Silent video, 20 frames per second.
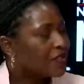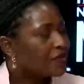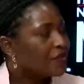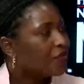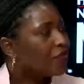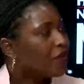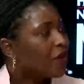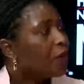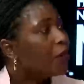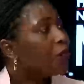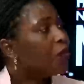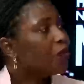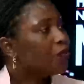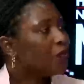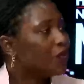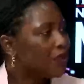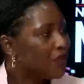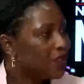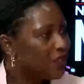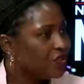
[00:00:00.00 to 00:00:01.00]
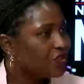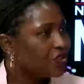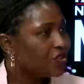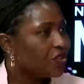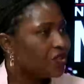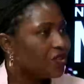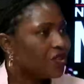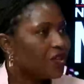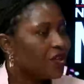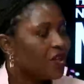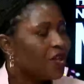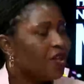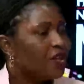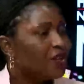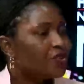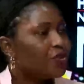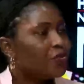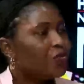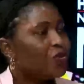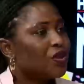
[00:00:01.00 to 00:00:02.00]
of our population.
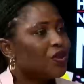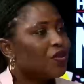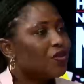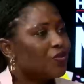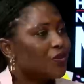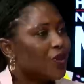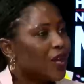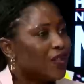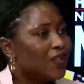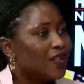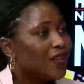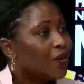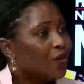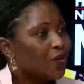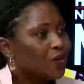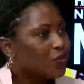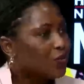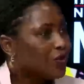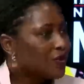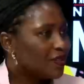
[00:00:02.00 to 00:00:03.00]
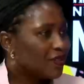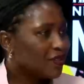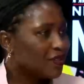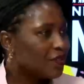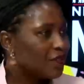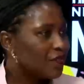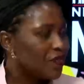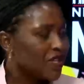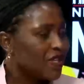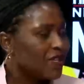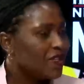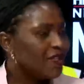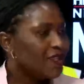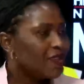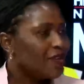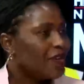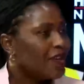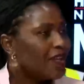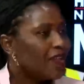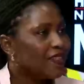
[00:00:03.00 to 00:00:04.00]
So and they are always on the
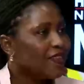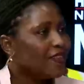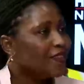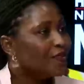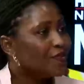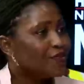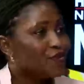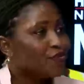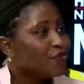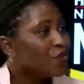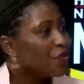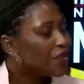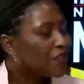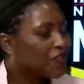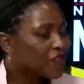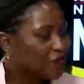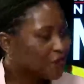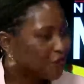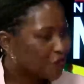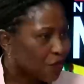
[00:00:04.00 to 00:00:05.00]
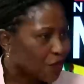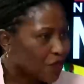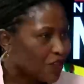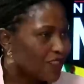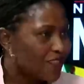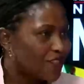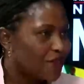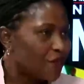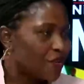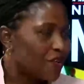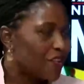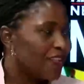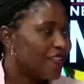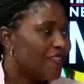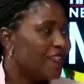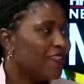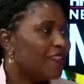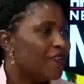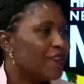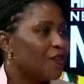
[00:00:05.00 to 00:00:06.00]
media, and they are the strongest voice, really.
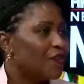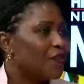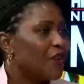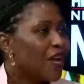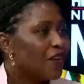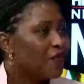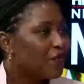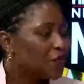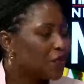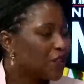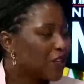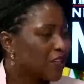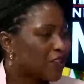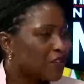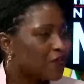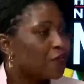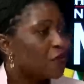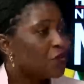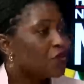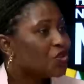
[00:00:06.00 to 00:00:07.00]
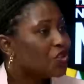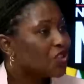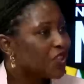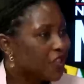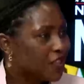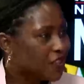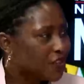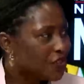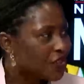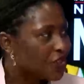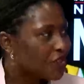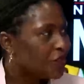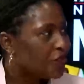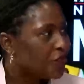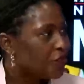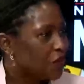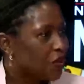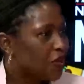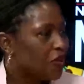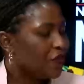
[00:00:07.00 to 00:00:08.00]
They are advocates for change,
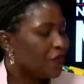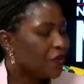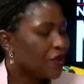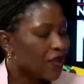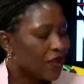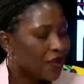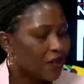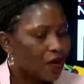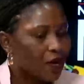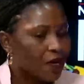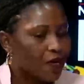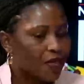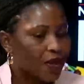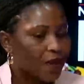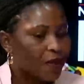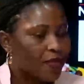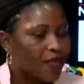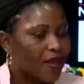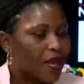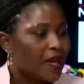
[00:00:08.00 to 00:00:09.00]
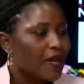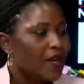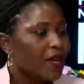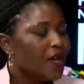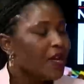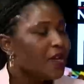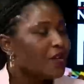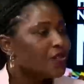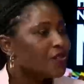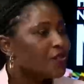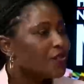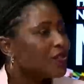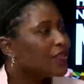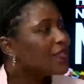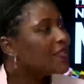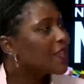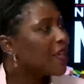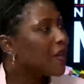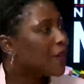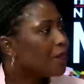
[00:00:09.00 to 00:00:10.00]
if we can call them that. So
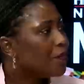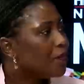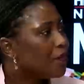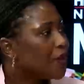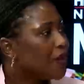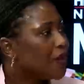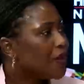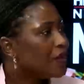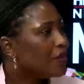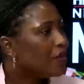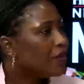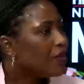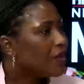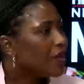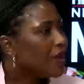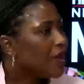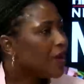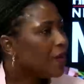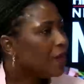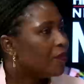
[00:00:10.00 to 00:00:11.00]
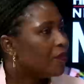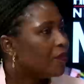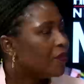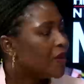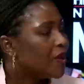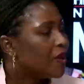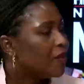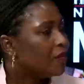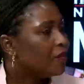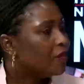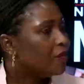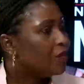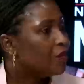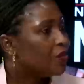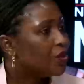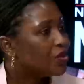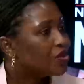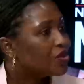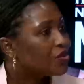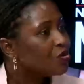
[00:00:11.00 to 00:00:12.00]
this campaign
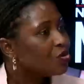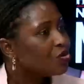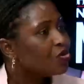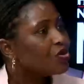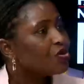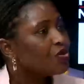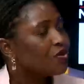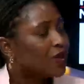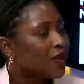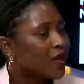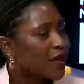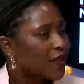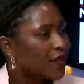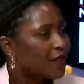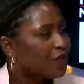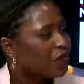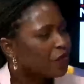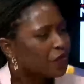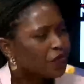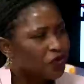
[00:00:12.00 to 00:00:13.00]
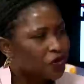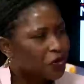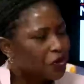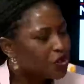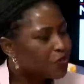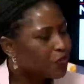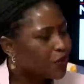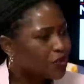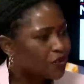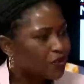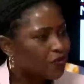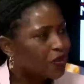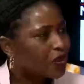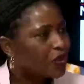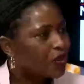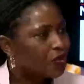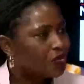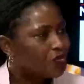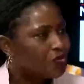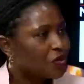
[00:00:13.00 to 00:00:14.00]
brought youths together from various parts of the
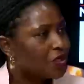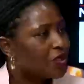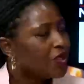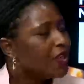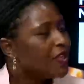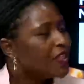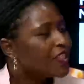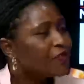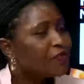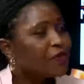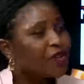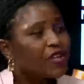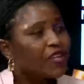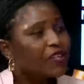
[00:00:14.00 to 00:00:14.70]
country, speaking